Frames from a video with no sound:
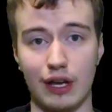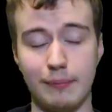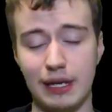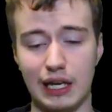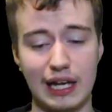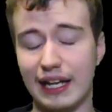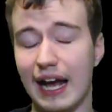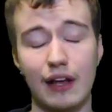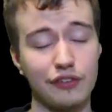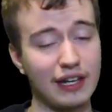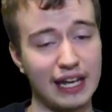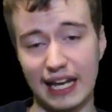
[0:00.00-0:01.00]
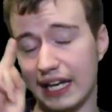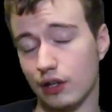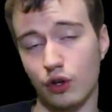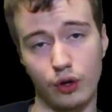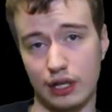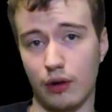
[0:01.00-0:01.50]
I mean, it has an
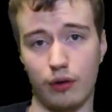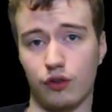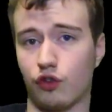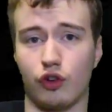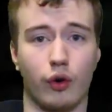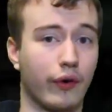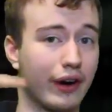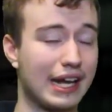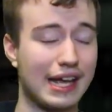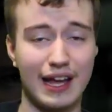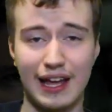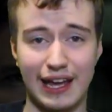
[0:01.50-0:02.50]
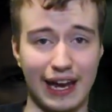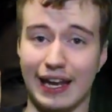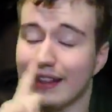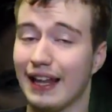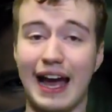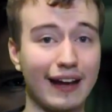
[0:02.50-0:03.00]
incoherent story, it
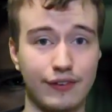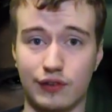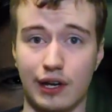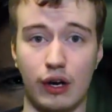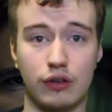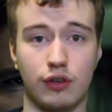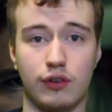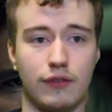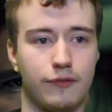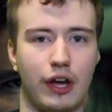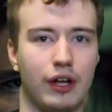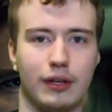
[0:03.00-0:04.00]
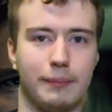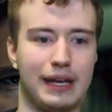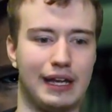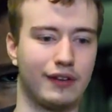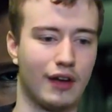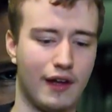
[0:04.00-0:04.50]
lacks character
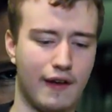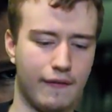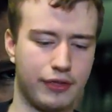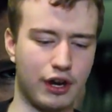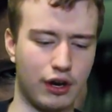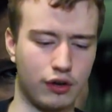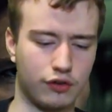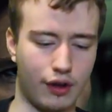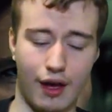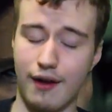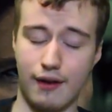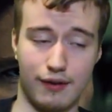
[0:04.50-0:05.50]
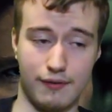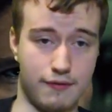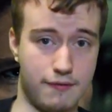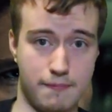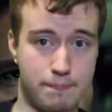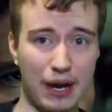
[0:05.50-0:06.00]
development, there's
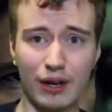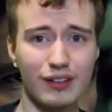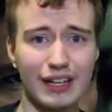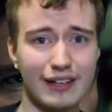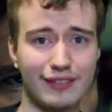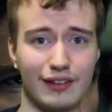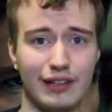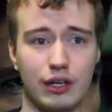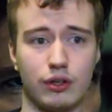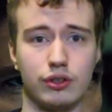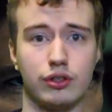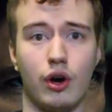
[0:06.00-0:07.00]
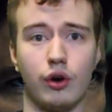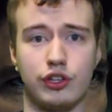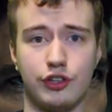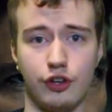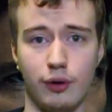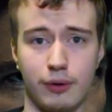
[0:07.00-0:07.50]
barely to little no
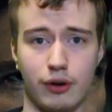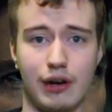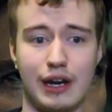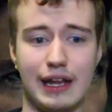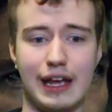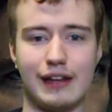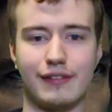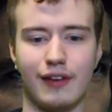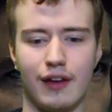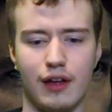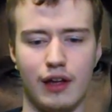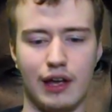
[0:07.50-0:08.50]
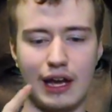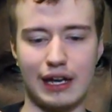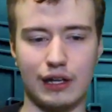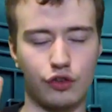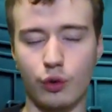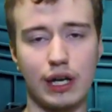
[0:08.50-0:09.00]
humor in it, and
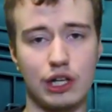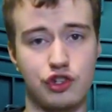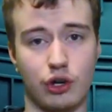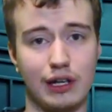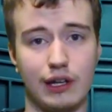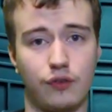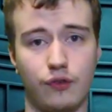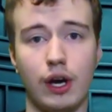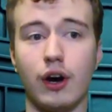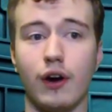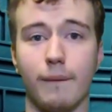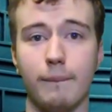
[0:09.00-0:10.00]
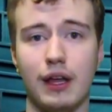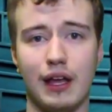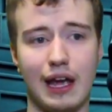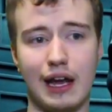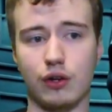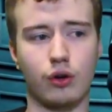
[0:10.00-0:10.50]
it's quite a joyless film.
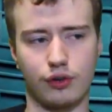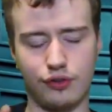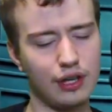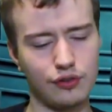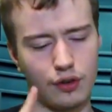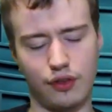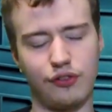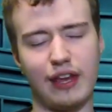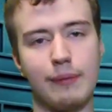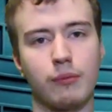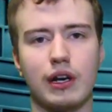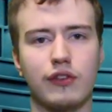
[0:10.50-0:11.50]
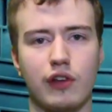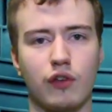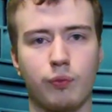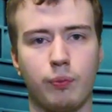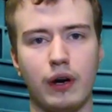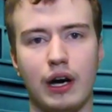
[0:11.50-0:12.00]
And of course, these are the same
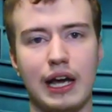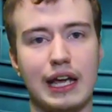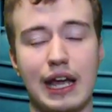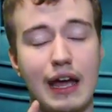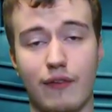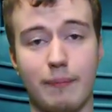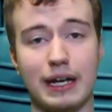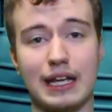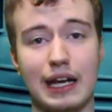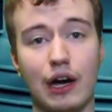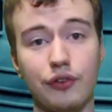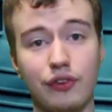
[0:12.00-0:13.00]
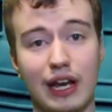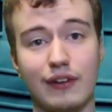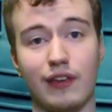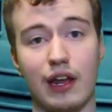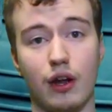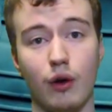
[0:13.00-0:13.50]
reasons why everybody else hates
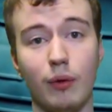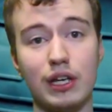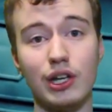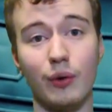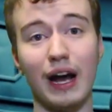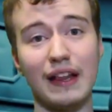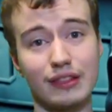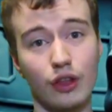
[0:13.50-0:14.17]
it. Well, you know what?